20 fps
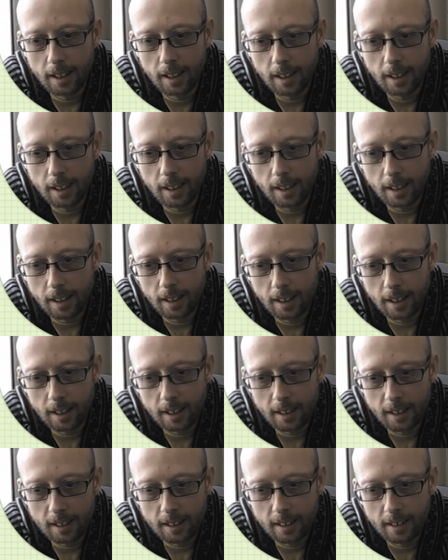
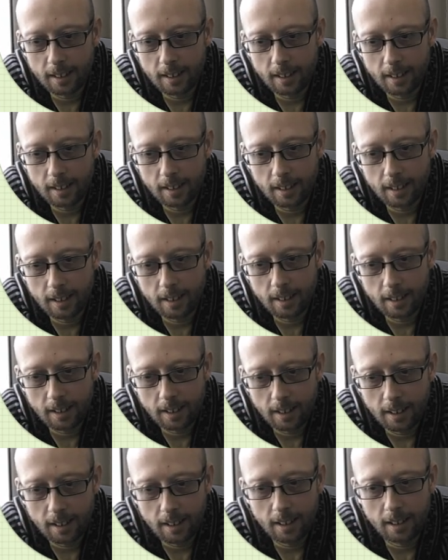
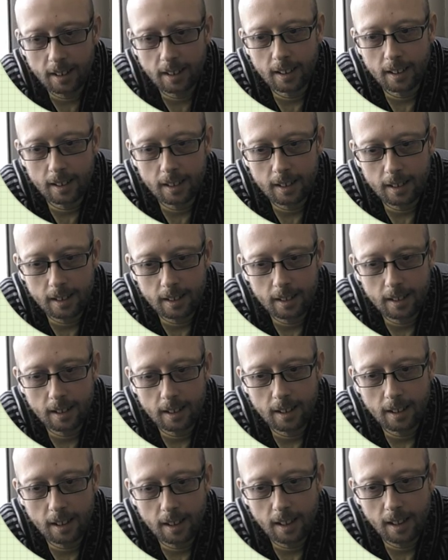
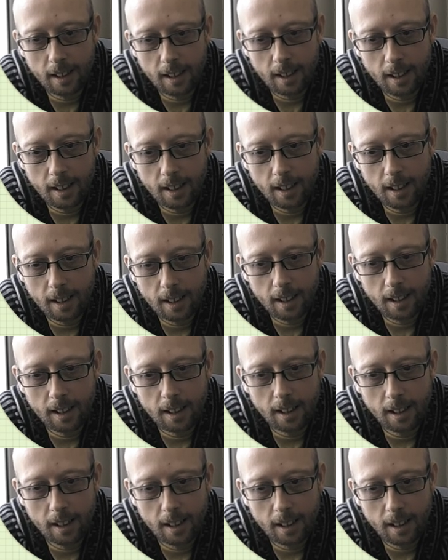
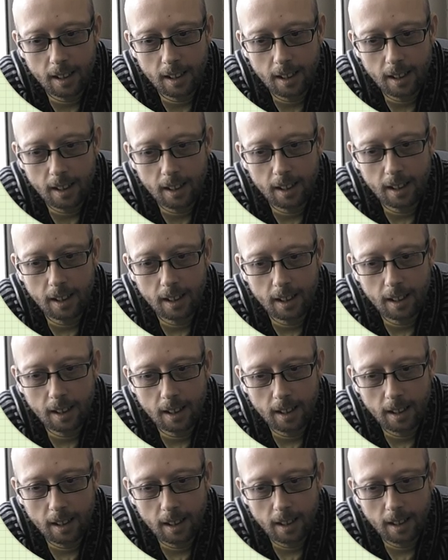
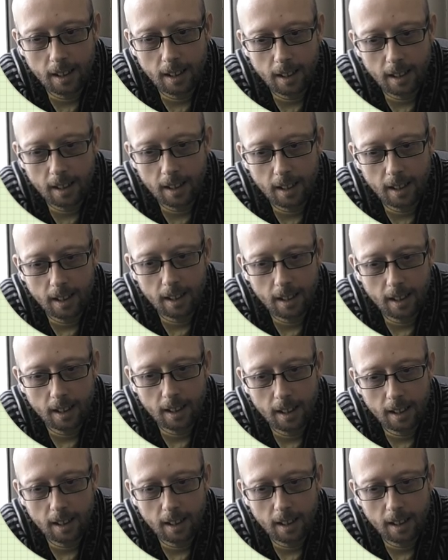No one is speaking in this clip.